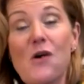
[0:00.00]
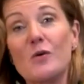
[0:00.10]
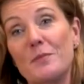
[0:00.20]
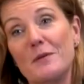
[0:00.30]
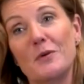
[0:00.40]

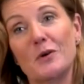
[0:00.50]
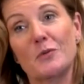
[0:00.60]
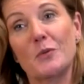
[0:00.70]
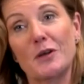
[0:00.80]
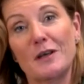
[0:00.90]
who've been
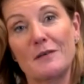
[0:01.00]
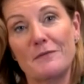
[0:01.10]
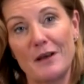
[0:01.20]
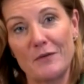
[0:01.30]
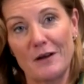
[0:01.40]
working
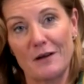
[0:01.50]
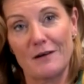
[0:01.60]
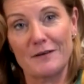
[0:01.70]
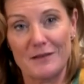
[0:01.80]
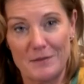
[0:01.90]
very
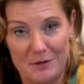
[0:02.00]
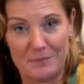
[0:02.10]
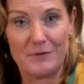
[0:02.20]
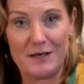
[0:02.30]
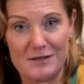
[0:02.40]
hard in the
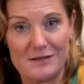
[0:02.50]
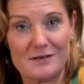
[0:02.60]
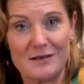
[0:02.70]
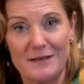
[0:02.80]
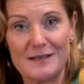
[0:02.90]

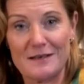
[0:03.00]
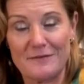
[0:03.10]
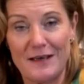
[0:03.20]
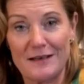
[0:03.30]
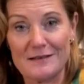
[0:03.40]
preparations of this
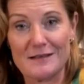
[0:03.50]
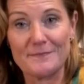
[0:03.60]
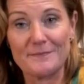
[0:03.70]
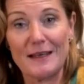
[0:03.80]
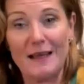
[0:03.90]
event.
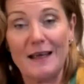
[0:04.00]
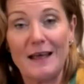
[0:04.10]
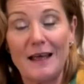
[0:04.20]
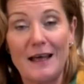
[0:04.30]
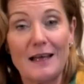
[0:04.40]

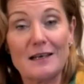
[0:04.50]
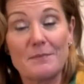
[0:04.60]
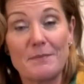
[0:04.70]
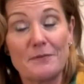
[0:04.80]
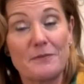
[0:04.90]

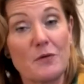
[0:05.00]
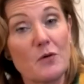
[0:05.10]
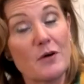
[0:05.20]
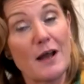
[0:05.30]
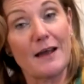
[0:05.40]
And before